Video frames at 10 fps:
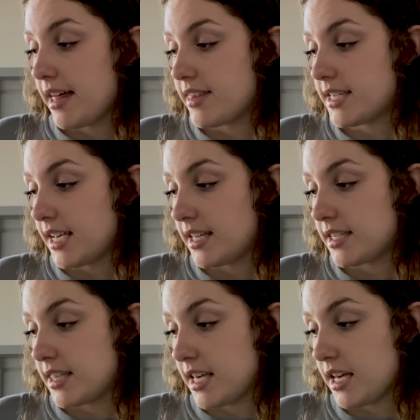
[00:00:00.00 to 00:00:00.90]
This is
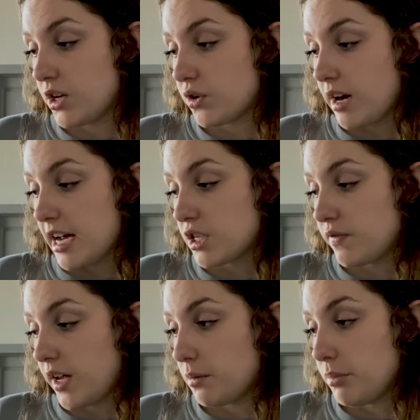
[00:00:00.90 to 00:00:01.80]
the
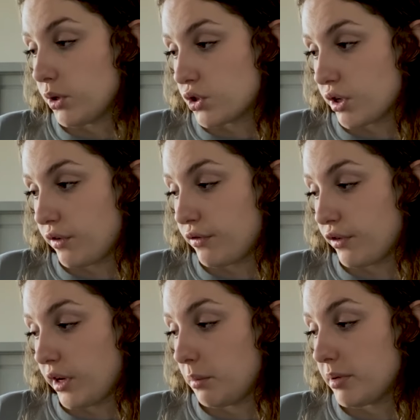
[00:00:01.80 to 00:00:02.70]
grass-fed,
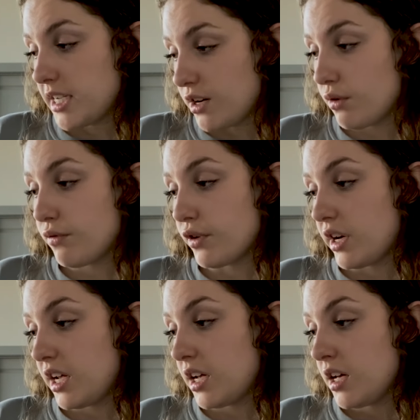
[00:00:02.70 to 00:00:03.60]
poultry-free,
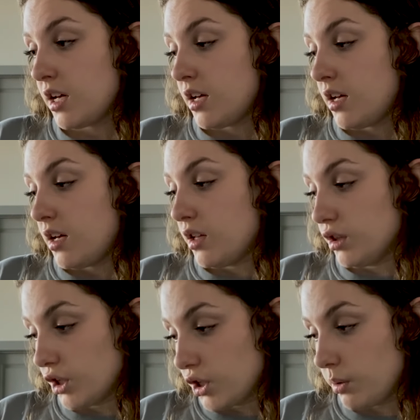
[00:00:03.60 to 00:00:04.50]
potato-free,
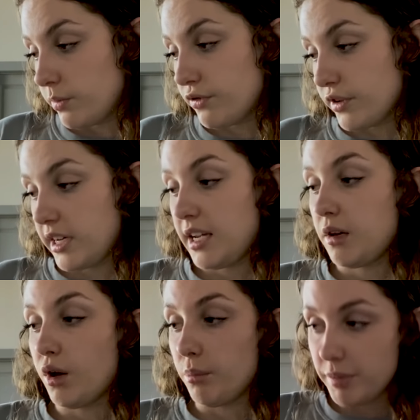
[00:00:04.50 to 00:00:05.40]

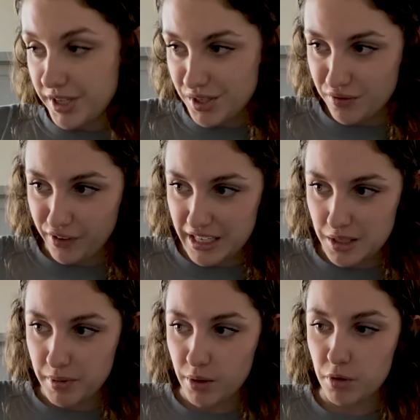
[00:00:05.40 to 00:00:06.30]
legume-free beef
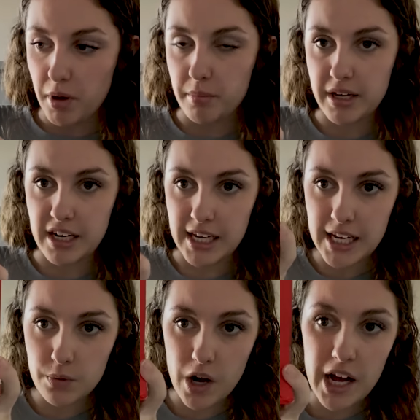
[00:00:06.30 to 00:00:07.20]
recipe with pumpkin and
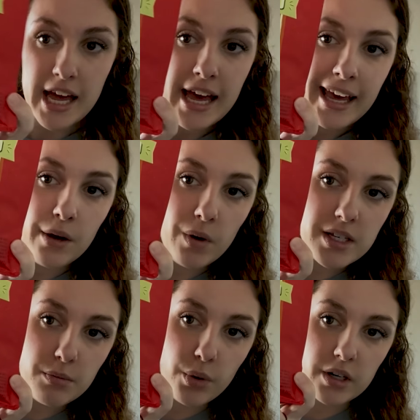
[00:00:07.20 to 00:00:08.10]
quinoa. It
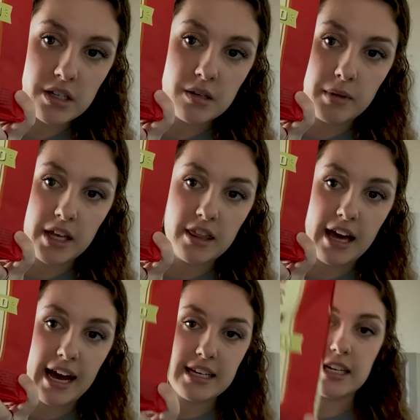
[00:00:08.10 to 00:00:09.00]
was important to me that